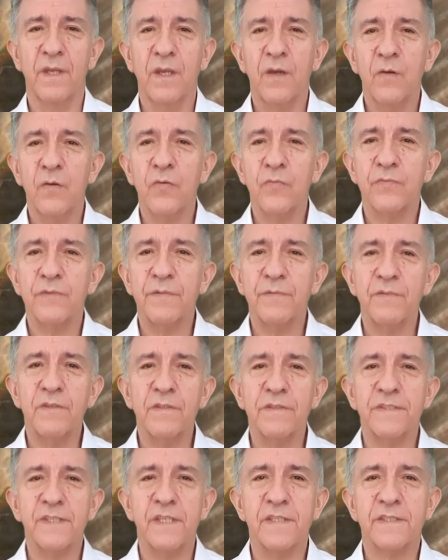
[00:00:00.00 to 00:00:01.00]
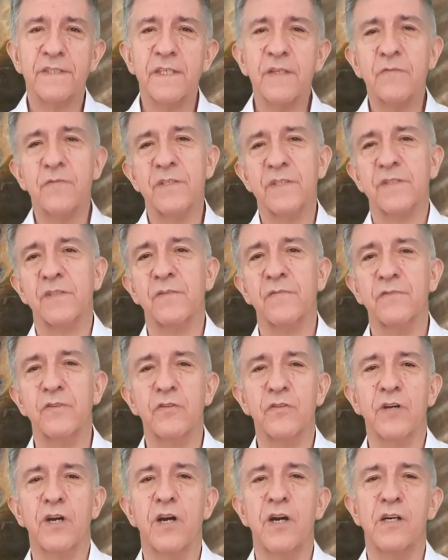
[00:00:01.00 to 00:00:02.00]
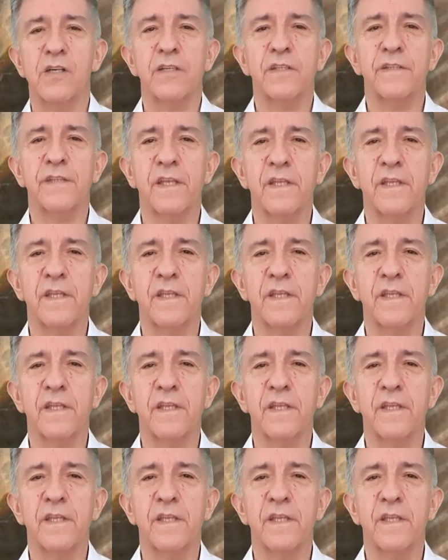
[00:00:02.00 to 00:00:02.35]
who reveals the secrets of your heart